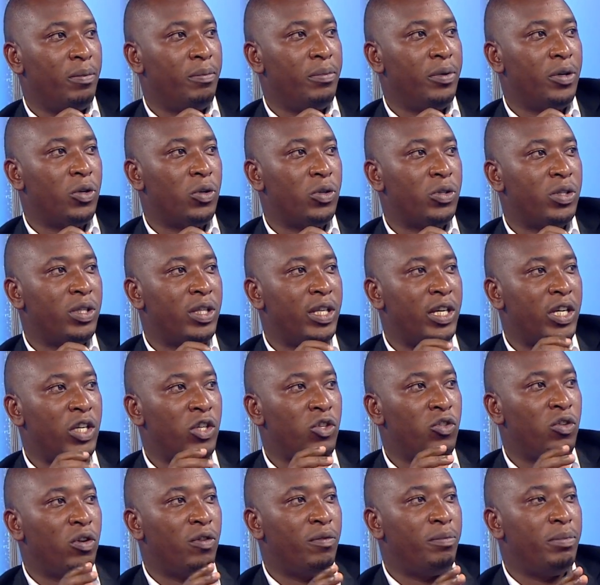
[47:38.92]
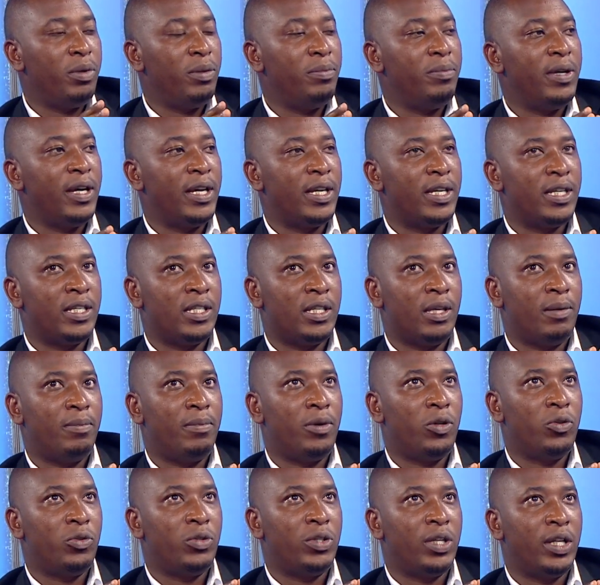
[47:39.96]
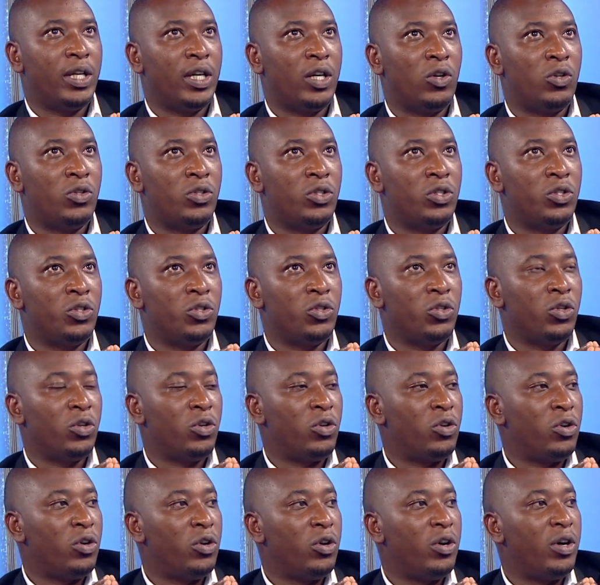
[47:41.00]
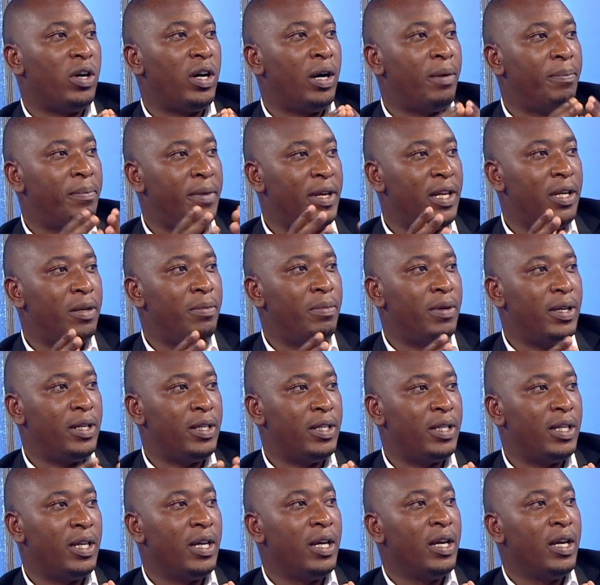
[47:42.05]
Because the issue of BBI is about a constitutional amendment.